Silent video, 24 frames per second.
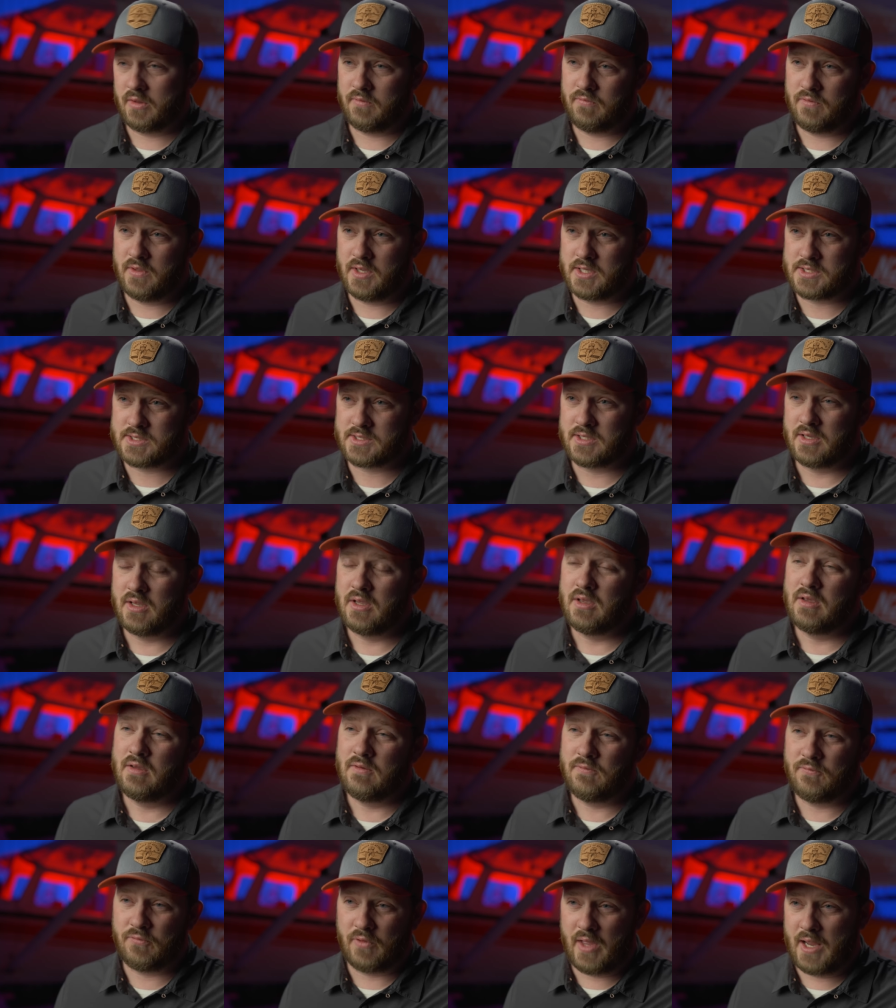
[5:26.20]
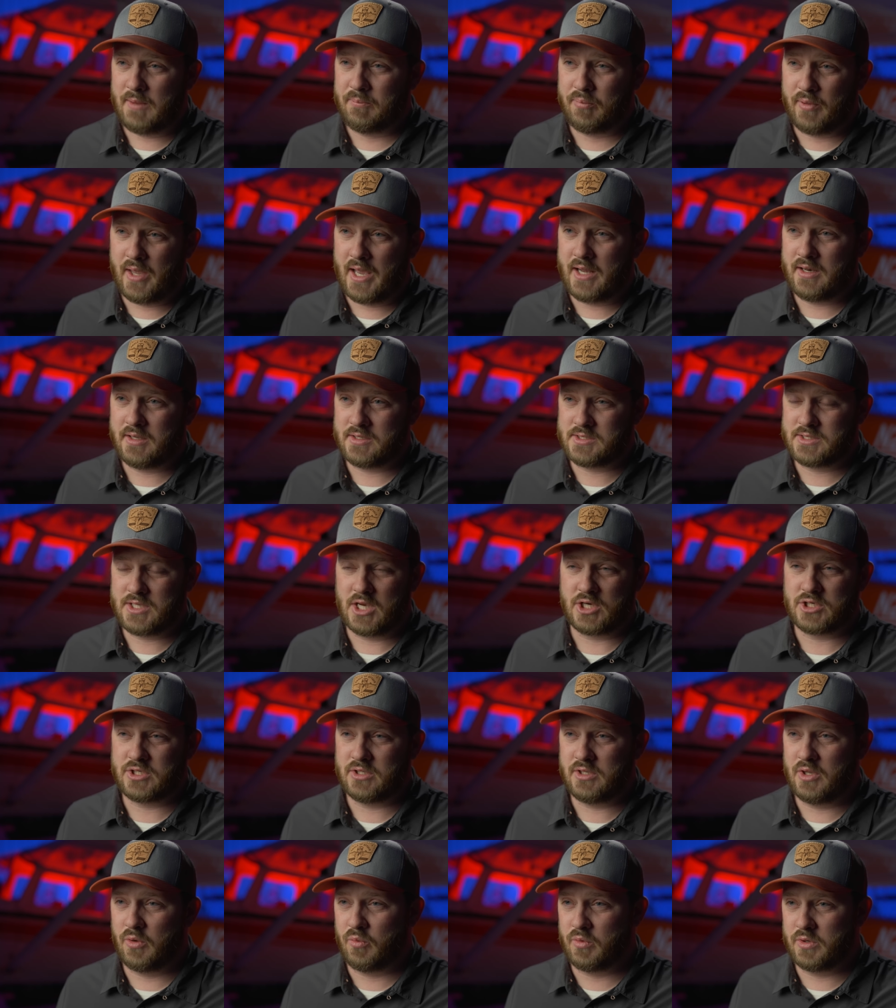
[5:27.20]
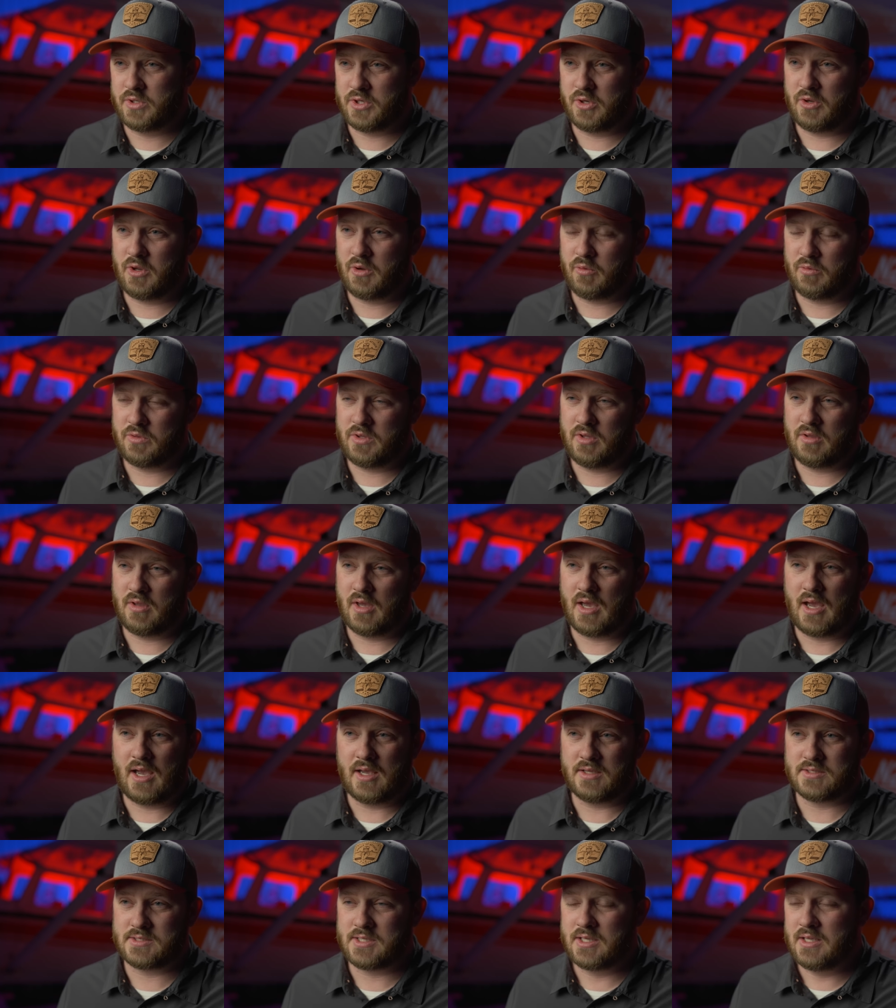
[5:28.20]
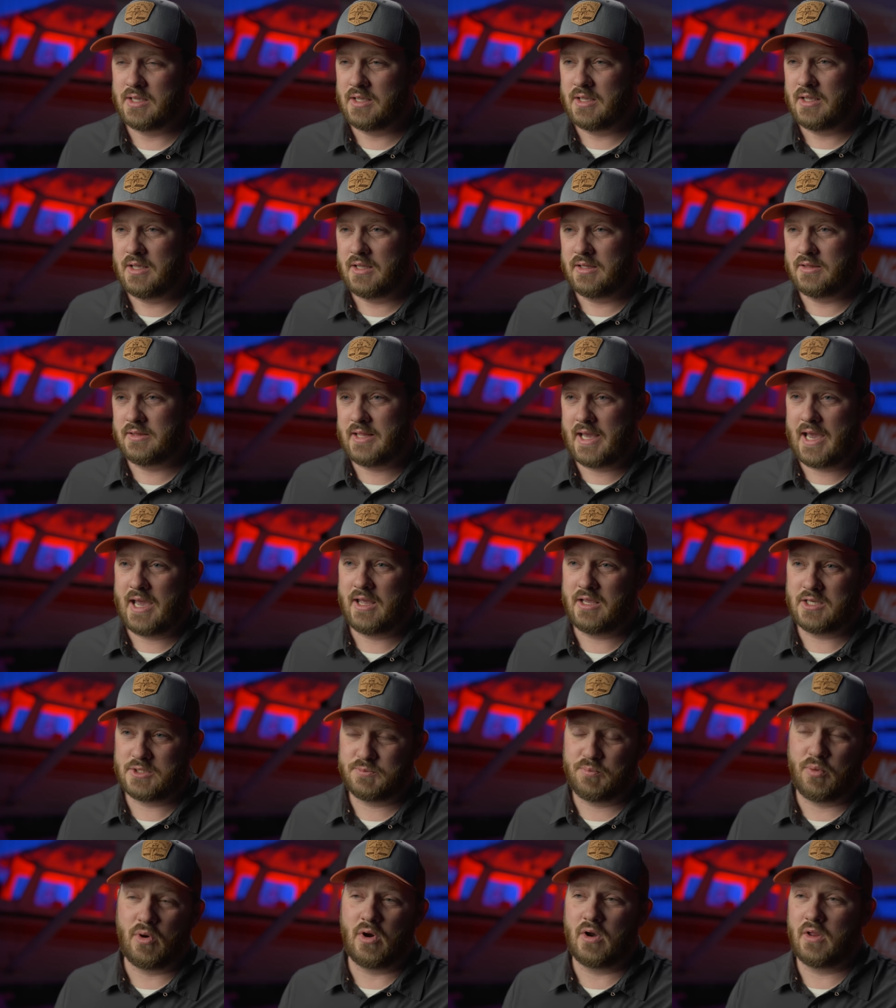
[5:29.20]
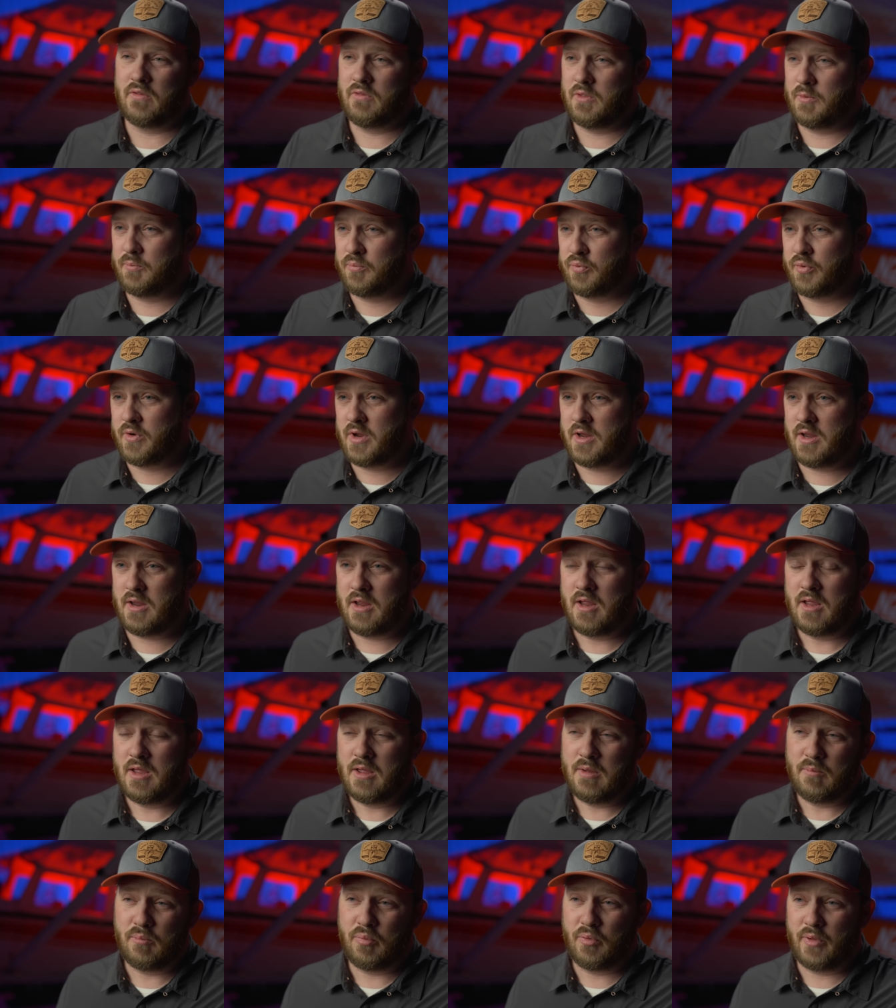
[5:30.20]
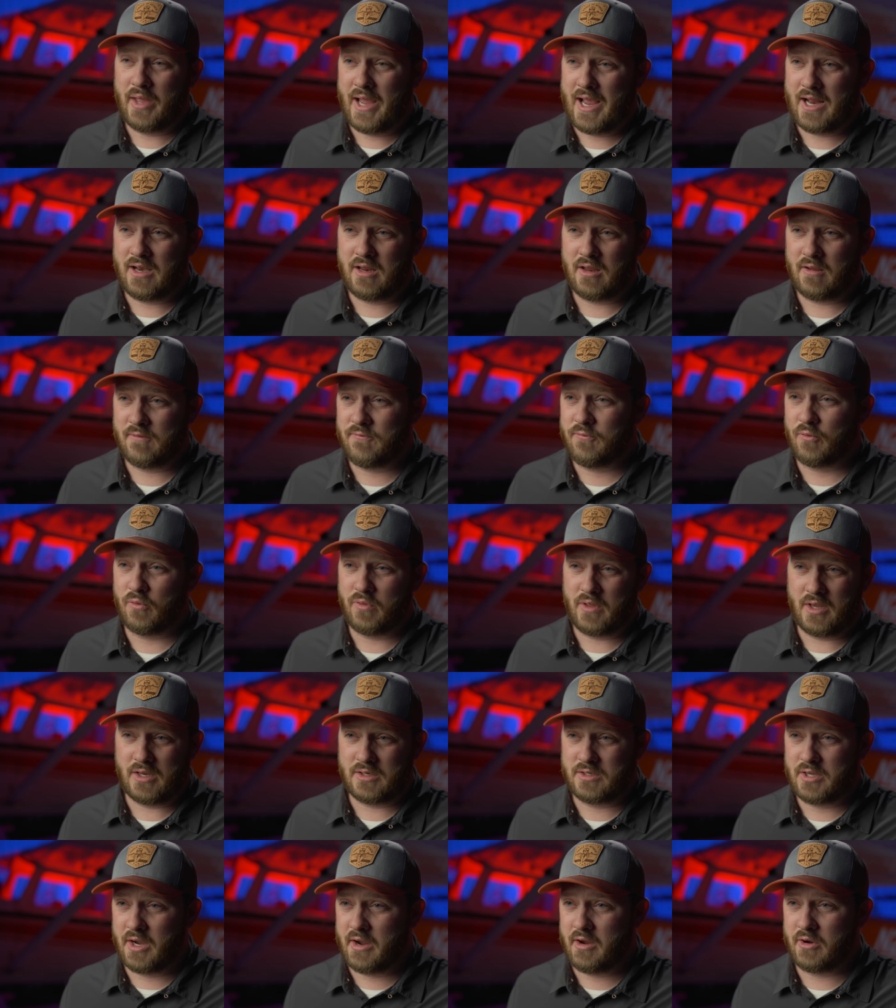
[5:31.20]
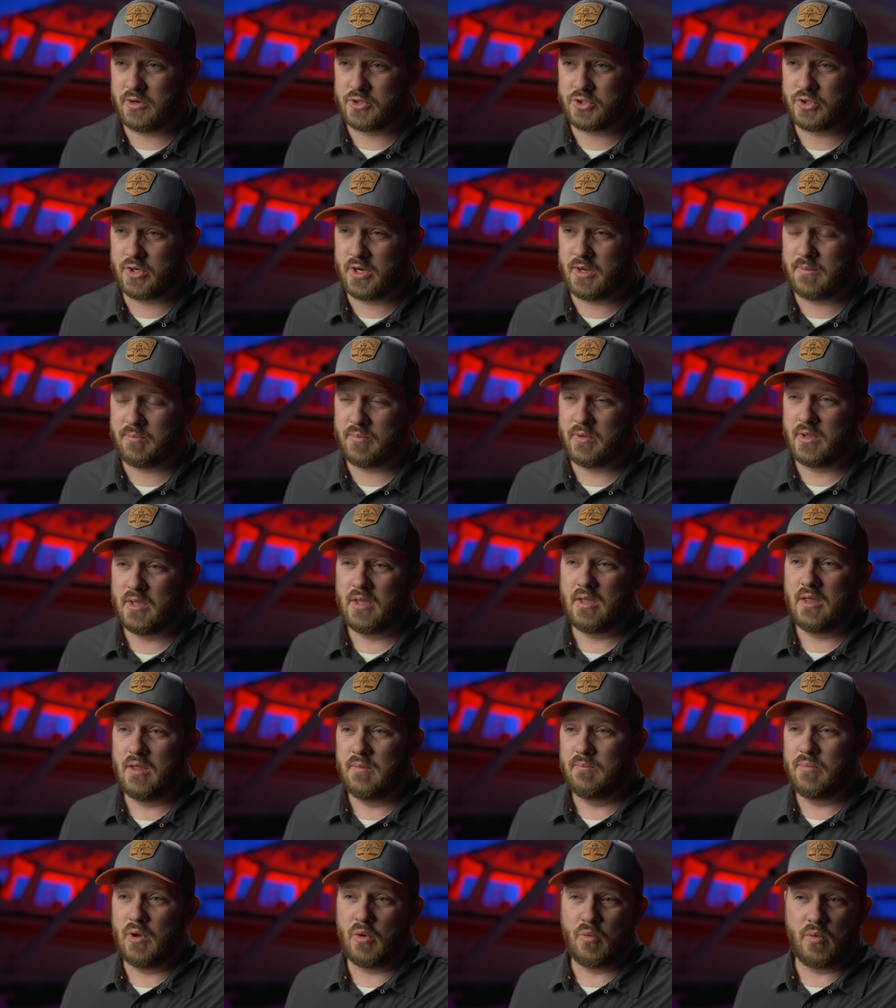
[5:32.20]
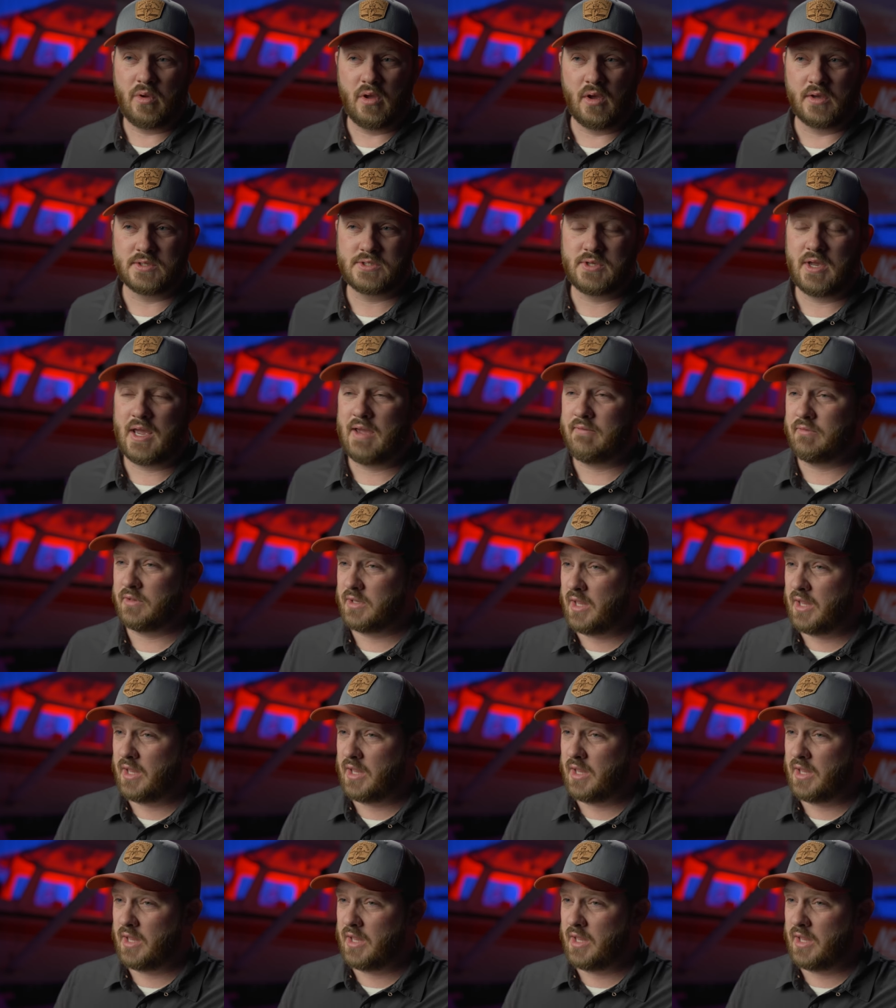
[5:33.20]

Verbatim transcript: of this flight planning session that we're doing with you guys, that is part of the pre-planning for the entire trip. But we also have a